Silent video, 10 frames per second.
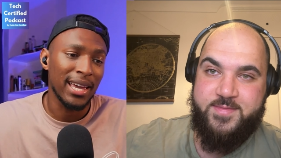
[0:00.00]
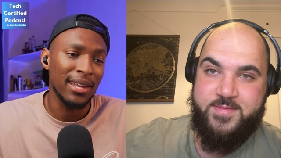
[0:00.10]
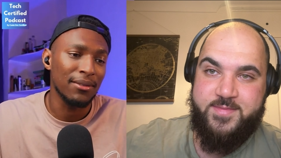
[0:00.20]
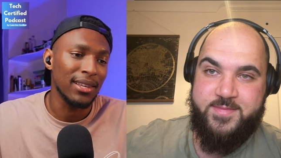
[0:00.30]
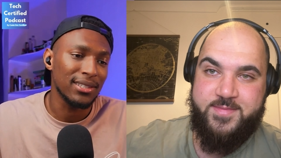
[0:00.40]

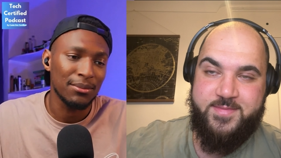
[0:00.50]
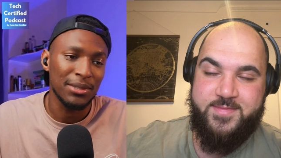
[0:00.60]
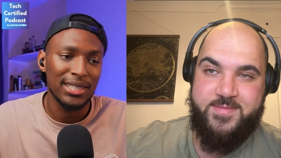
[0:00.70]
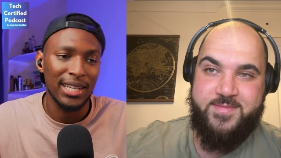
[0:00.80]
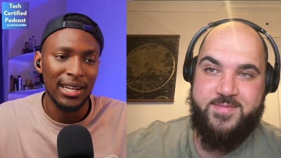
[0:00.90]
Speaker 1: again, thanks so much,
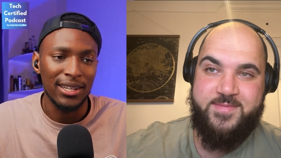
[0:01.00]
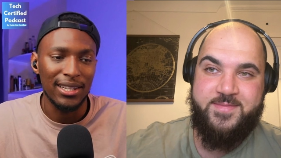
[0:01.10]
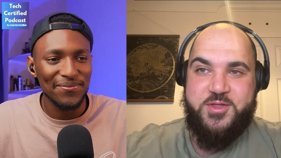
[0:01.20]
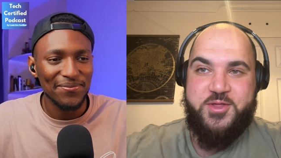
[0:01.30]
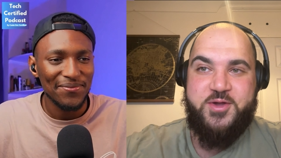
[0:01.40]
Salih.
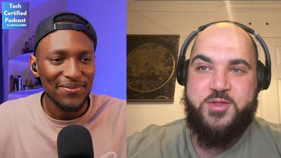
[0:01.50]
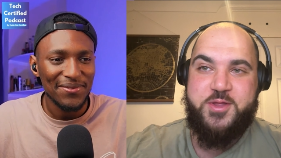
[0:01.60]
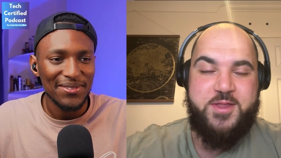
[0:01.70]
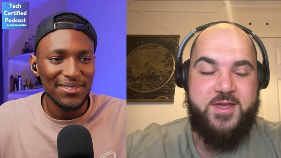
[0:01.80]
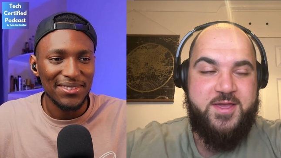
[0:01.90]
Speaker 2: So I was
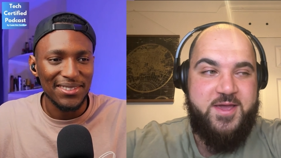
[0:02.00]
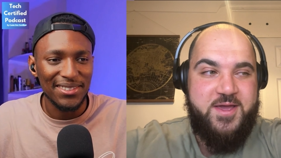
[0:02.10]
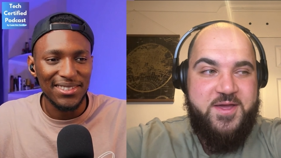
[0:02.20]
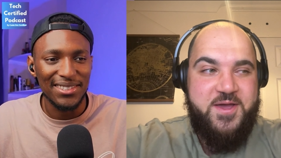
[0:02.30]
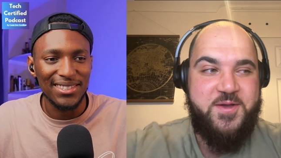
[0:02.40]
gonna say,
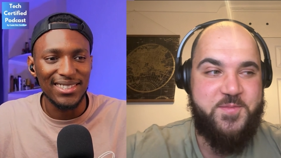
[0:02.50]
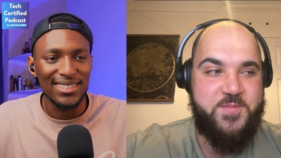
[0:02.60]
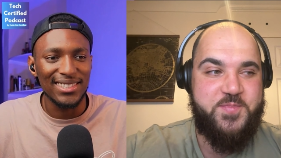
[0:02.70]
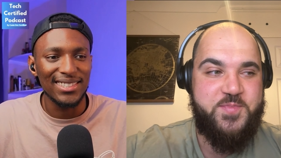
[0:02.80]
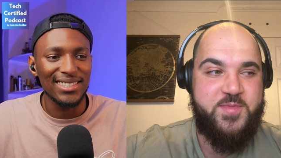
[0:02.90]
yeah,
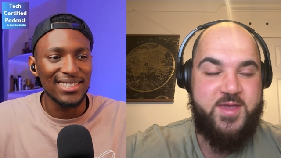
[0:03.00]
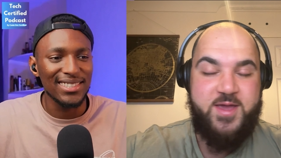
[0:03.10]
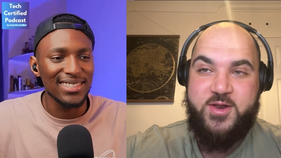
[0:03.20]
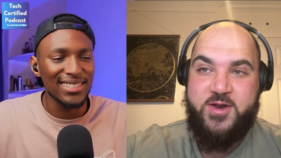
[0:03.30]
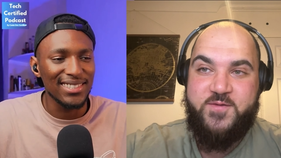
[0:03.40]
um,
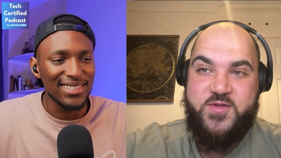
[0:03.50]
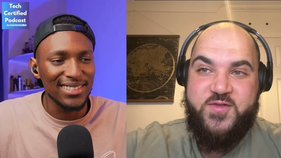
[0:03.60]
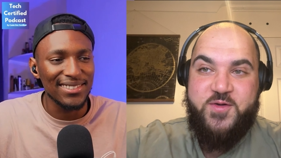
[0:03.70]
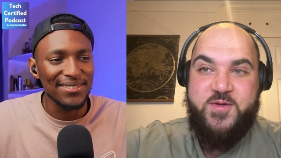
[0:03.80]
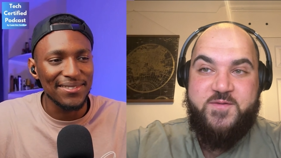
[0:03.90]
yeah, none of
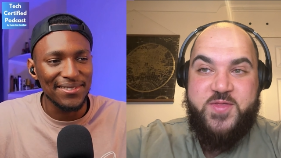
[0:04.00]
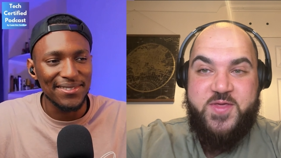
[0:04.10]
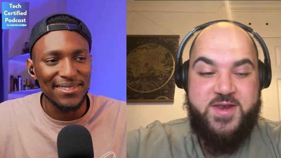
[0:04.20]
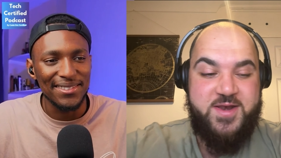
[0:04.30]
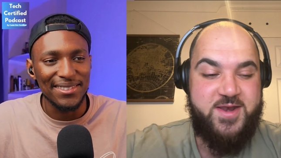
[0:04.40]
us know
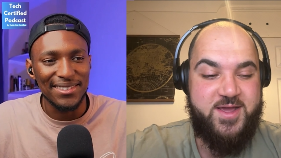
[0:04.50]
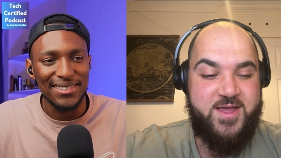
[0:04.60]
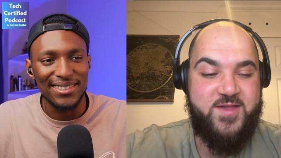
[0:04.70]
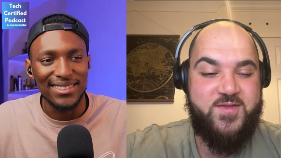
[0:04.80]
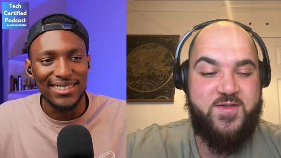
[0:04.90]
everything. I
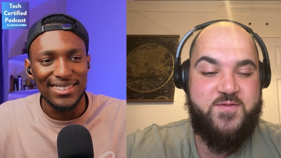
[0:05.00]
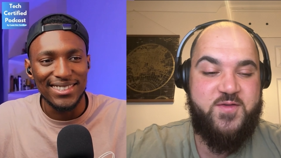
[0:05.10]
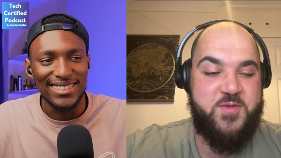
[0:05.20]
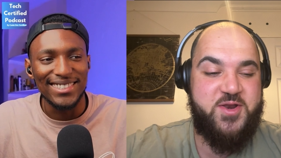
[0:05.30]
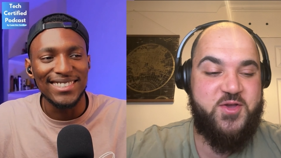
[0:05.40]
guess if
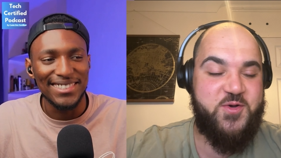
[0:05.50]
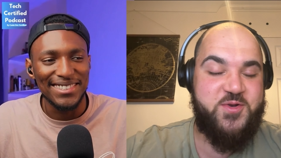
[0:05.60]
someone